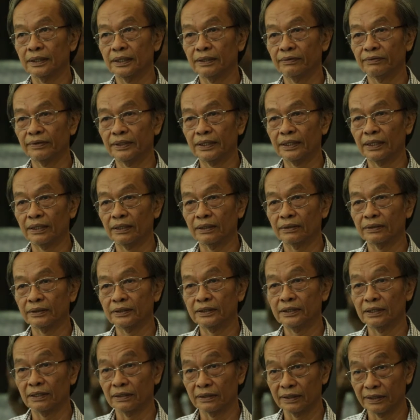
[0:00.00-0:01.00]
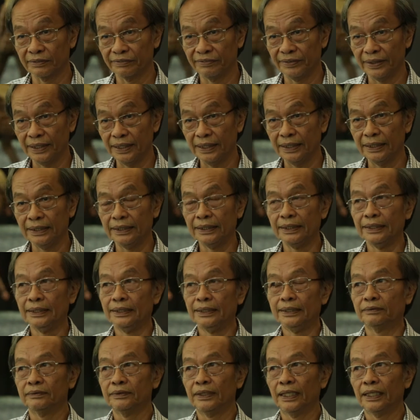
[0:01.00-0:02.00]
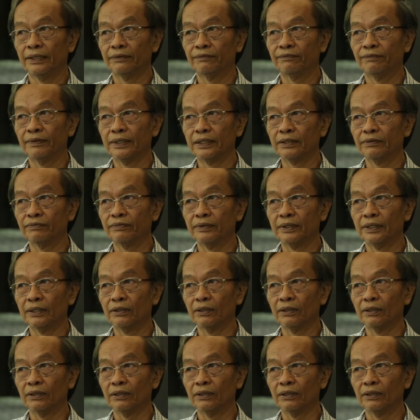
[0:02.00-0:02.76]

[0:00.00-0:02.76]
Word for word: given our geography. We have one of the